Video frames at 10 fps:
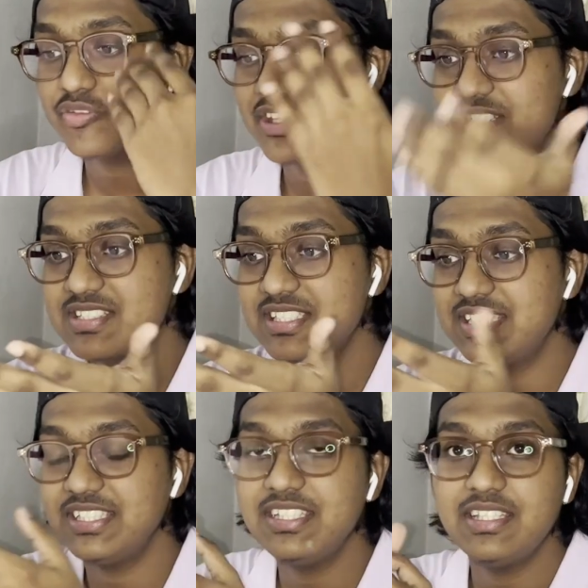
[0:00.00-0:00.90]
the
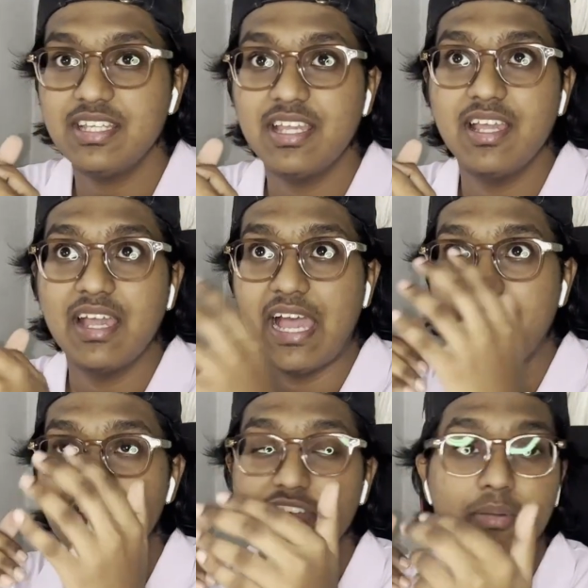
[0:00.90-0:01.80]
city
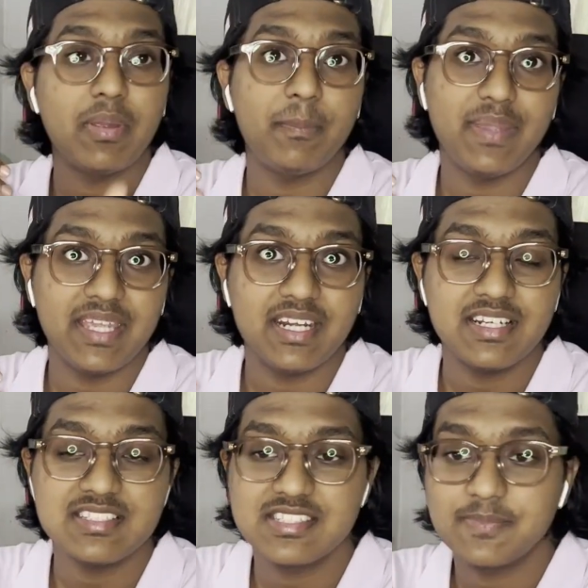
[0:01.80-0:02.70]
away from my
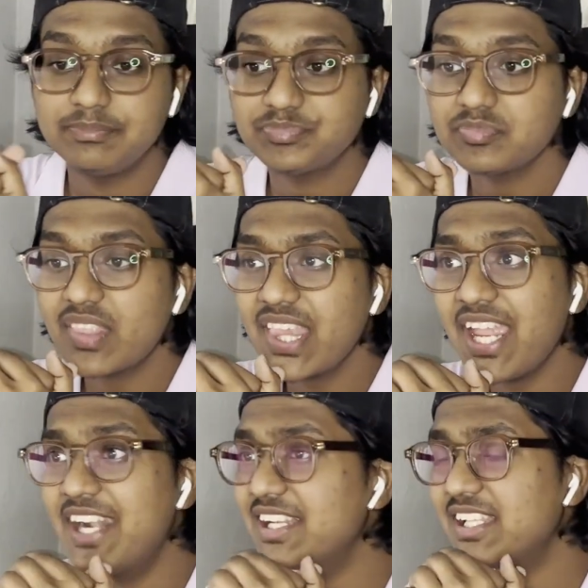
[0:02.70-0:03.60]
parents.
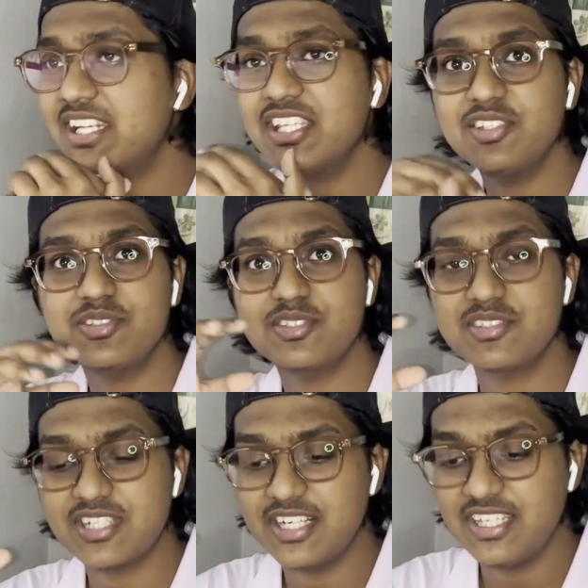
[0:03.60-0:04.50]
Until then I used to
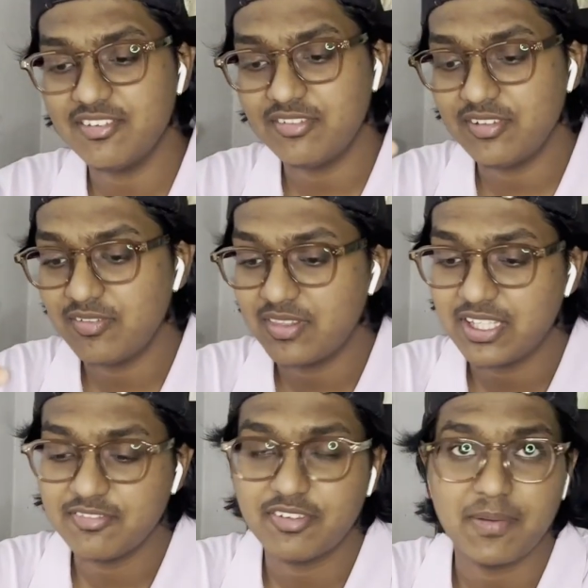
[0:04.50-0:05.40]
study
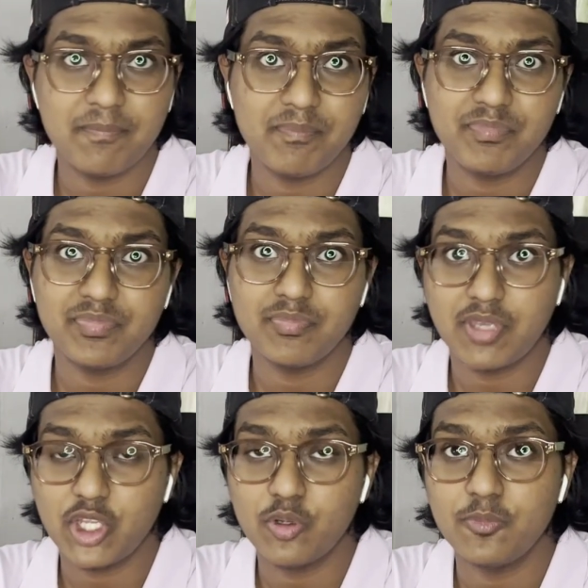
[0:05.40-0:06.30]
everything from my
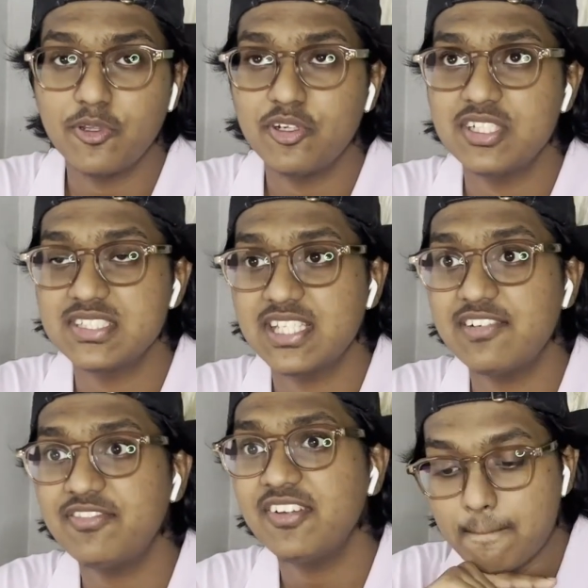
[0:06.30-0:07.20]
hometown itself.
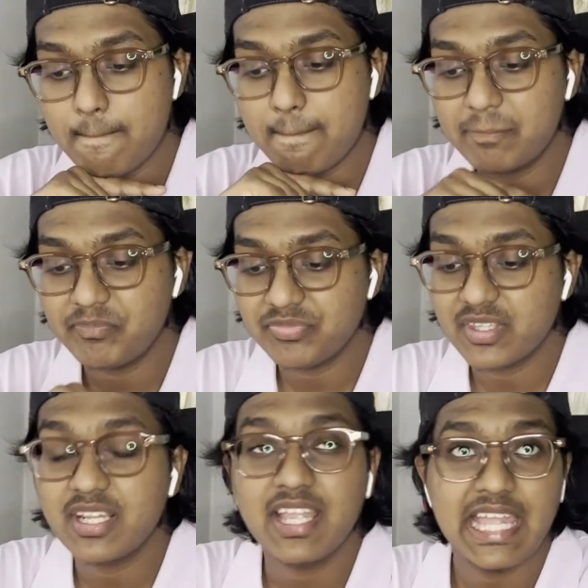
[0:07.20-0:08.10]

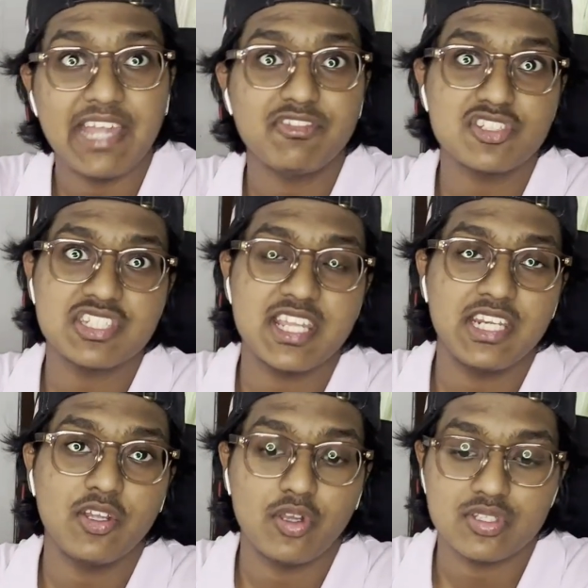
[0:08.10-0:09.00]
I have to stay
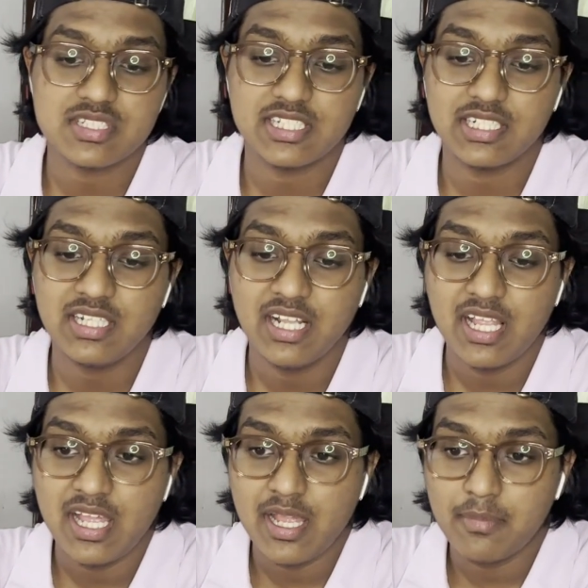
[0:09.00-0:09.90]
in hostel,
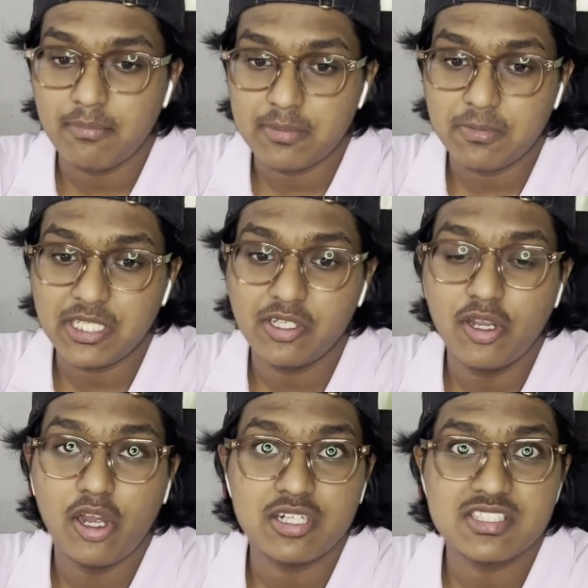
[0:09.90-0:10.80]
but by
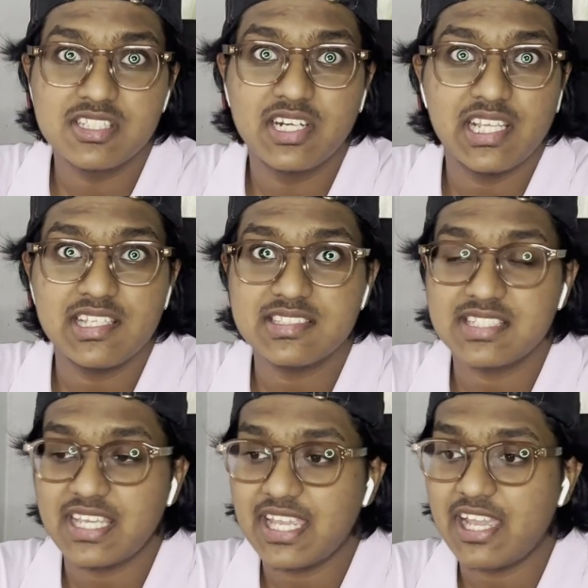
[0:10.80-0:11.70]
God's grace
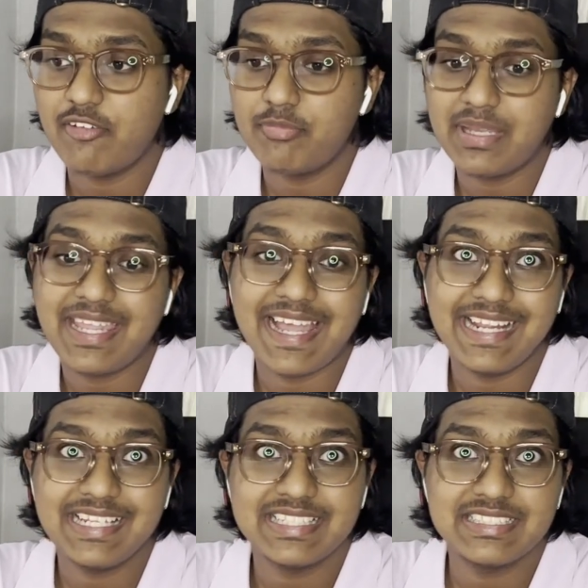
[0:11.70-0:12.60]
I have my
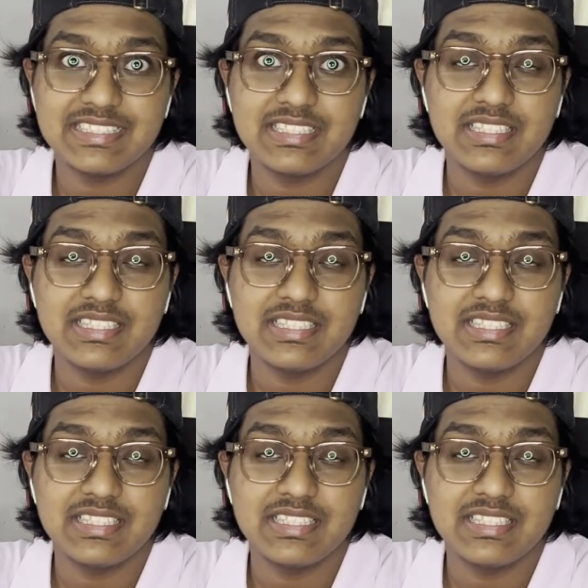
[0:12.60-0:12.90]
uncle